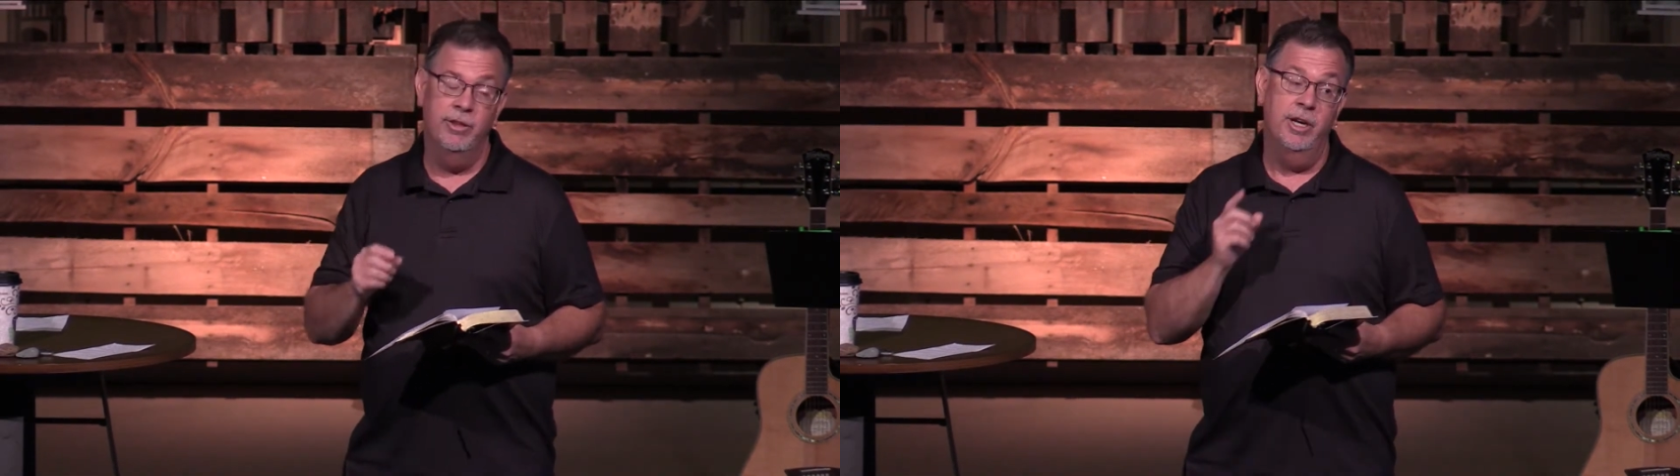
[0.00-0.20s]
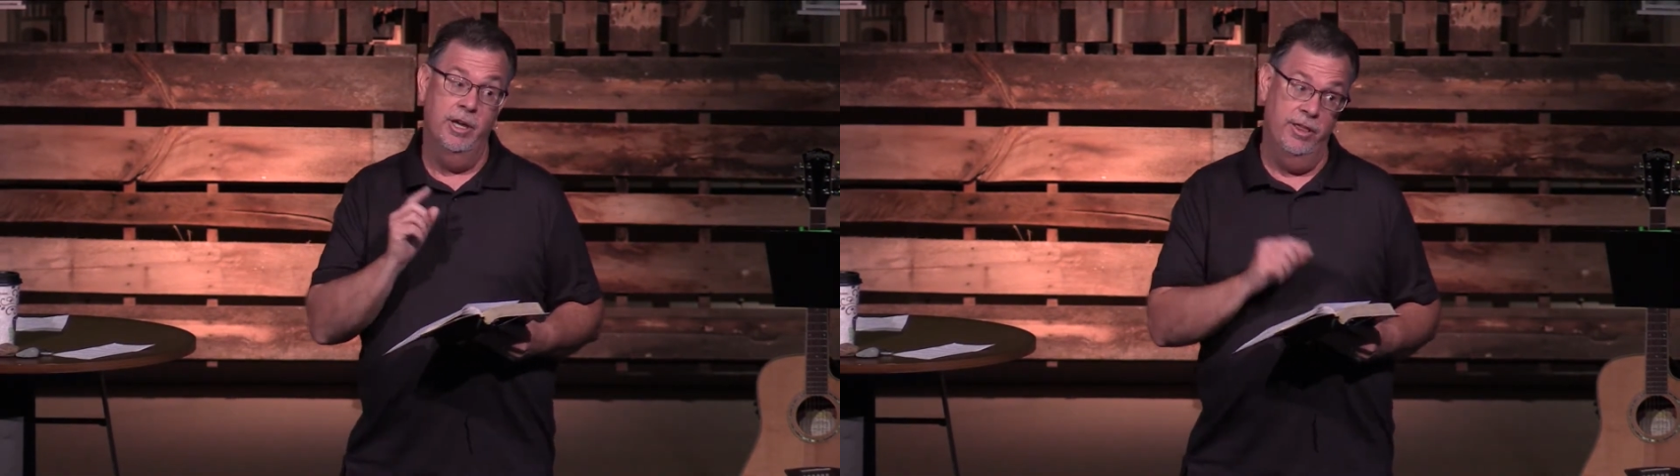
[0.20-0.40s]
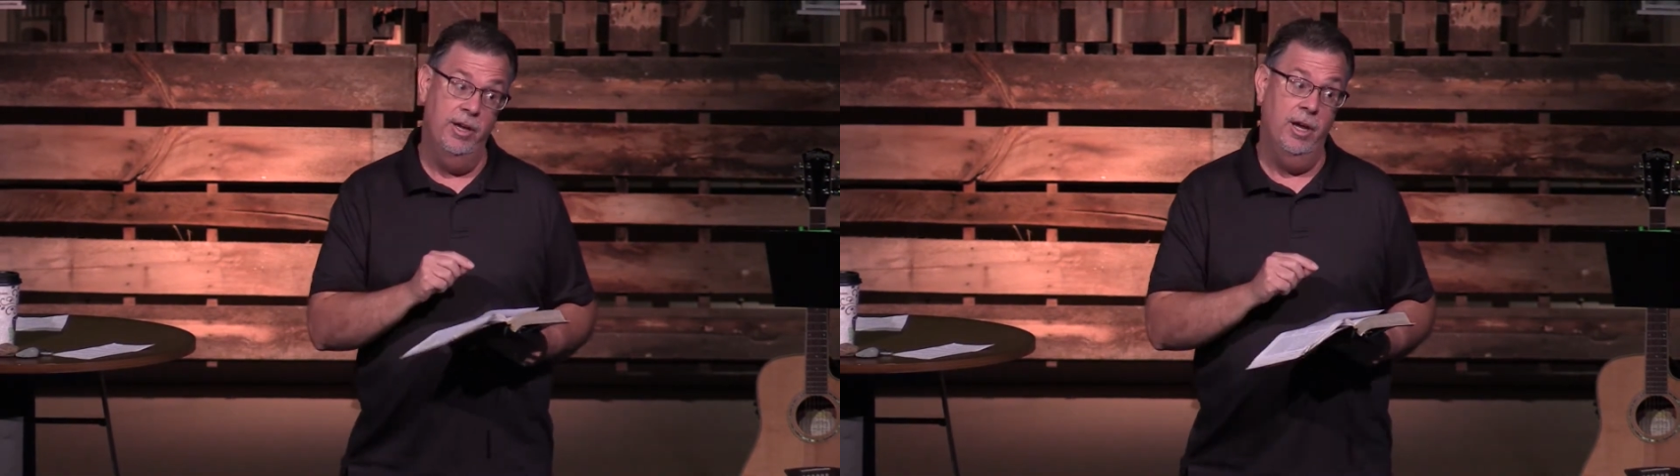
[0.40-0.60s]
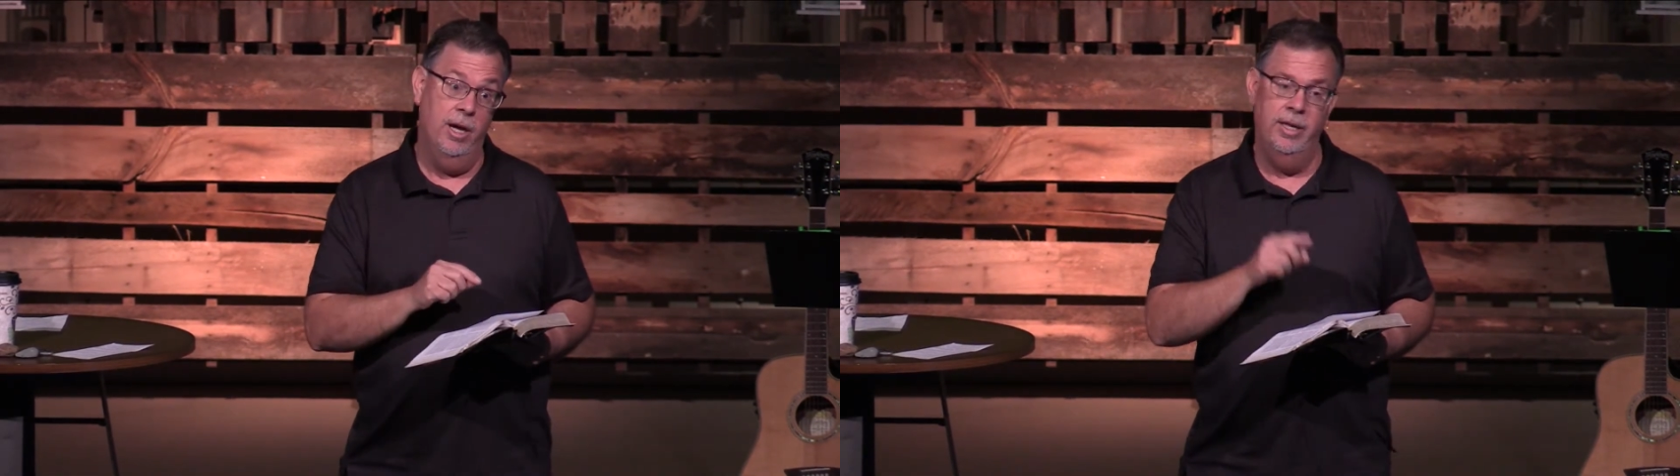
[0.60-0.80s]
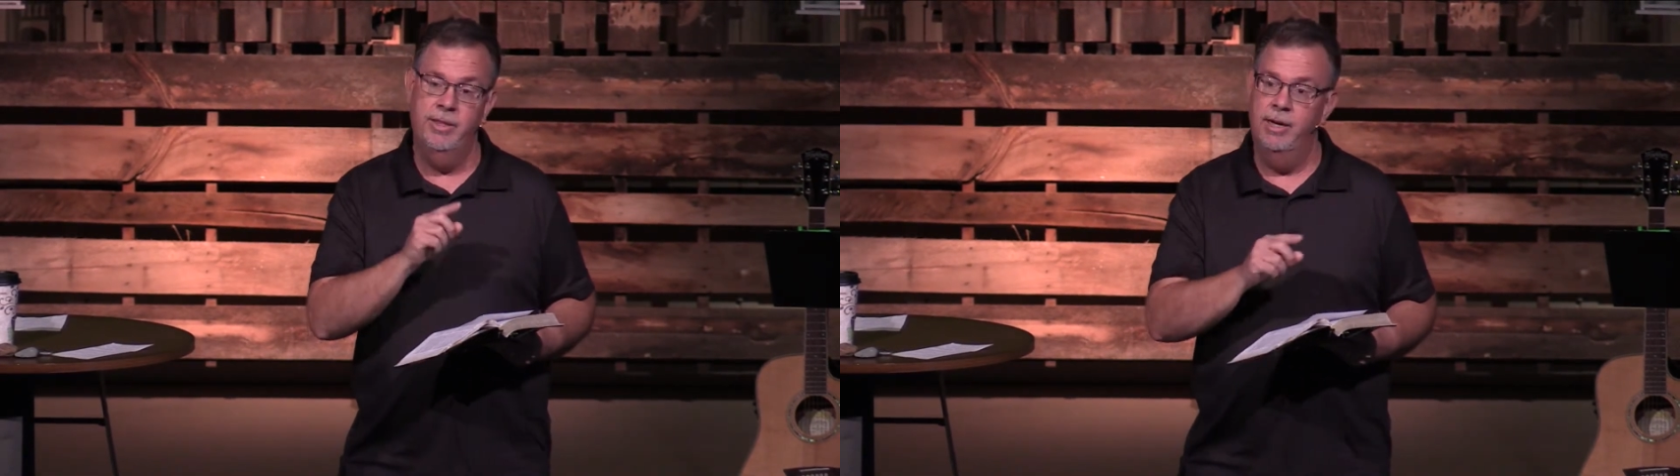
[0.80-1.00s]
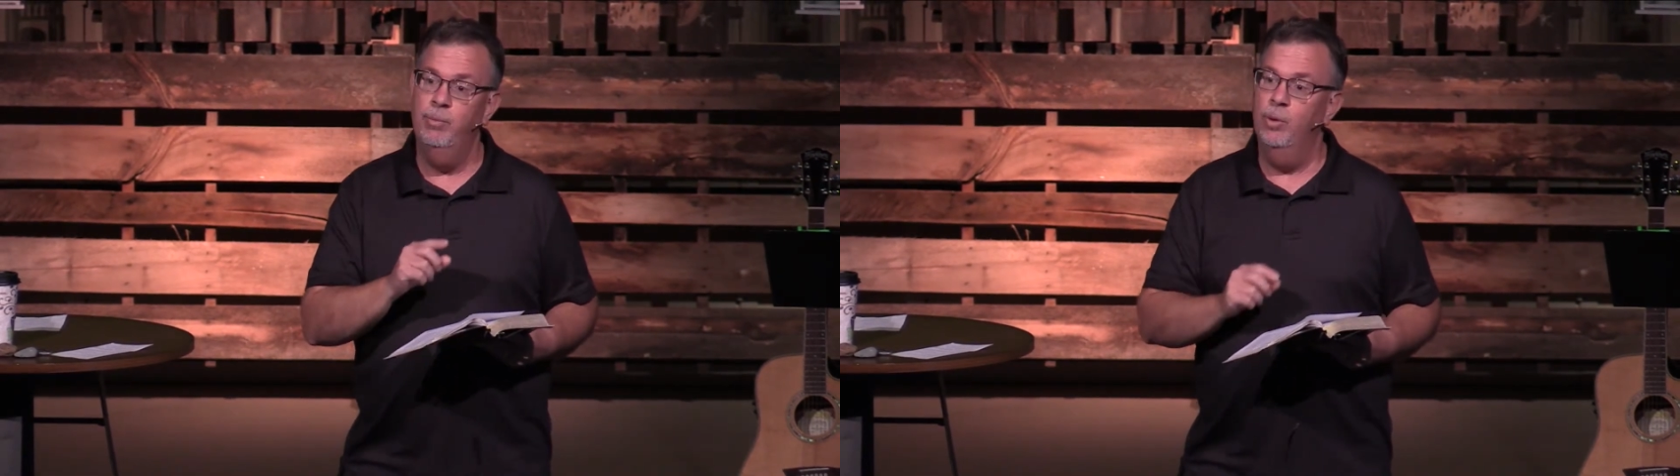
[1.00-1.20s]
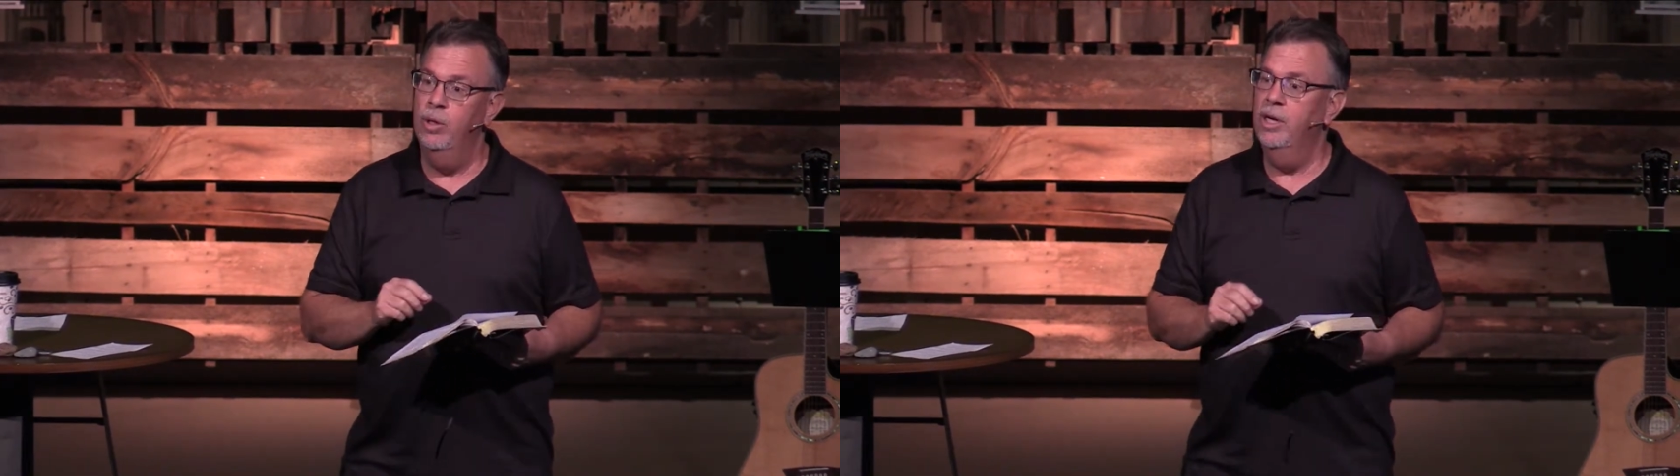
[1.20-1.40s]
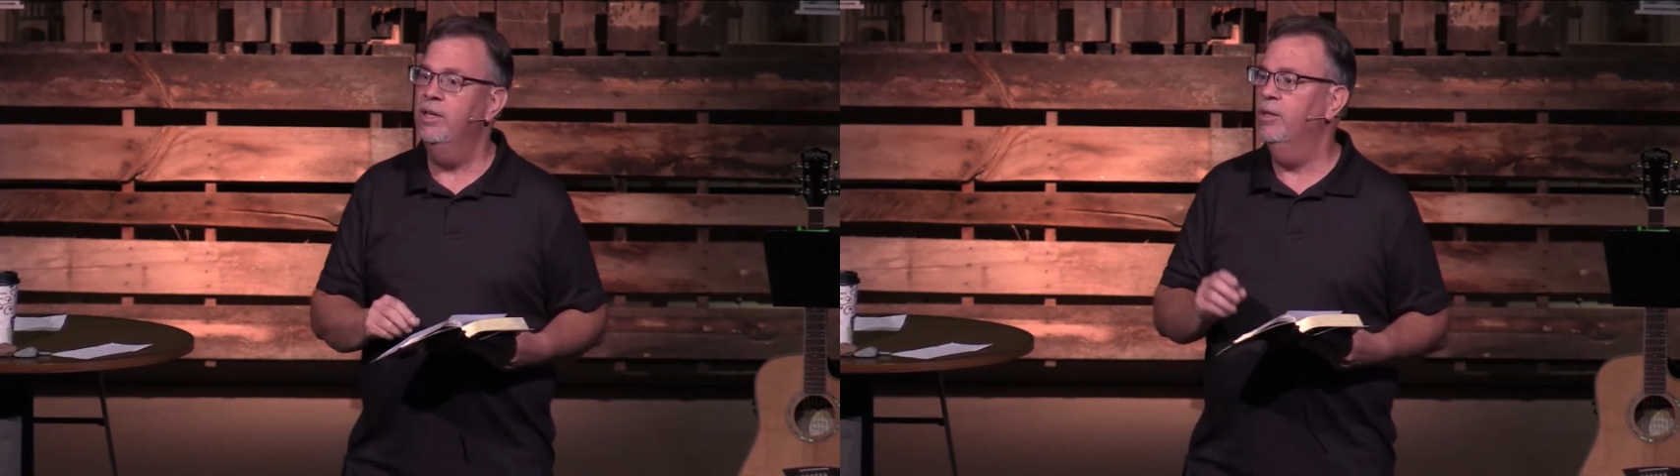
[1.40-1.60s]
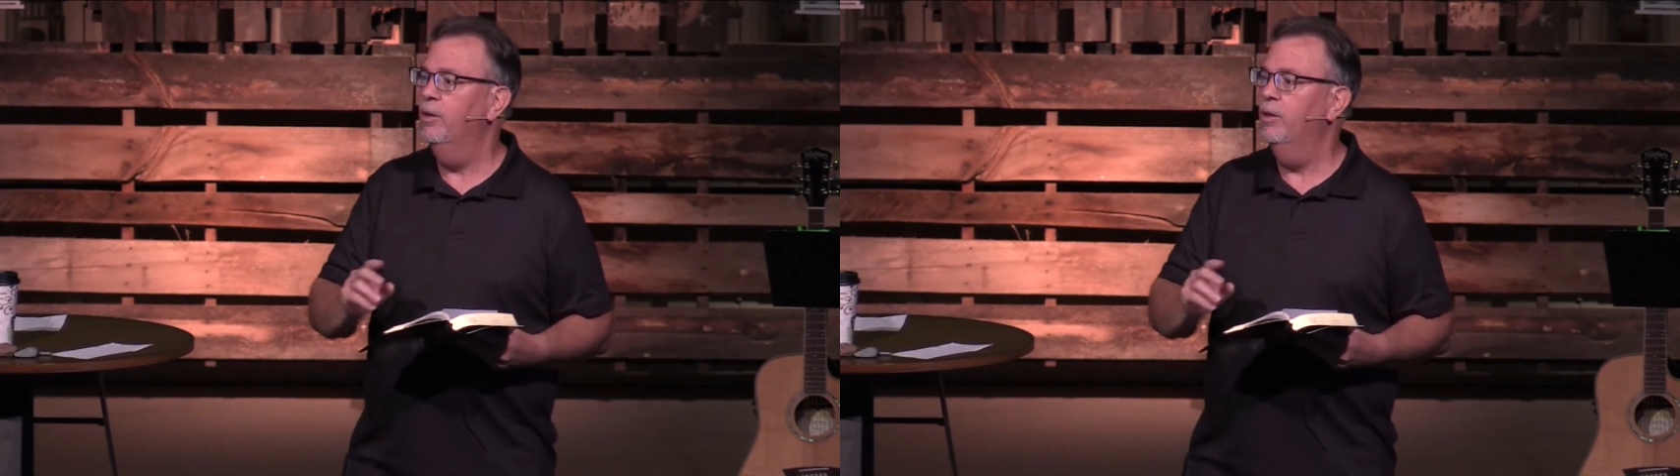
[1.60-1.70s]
than a the at that point,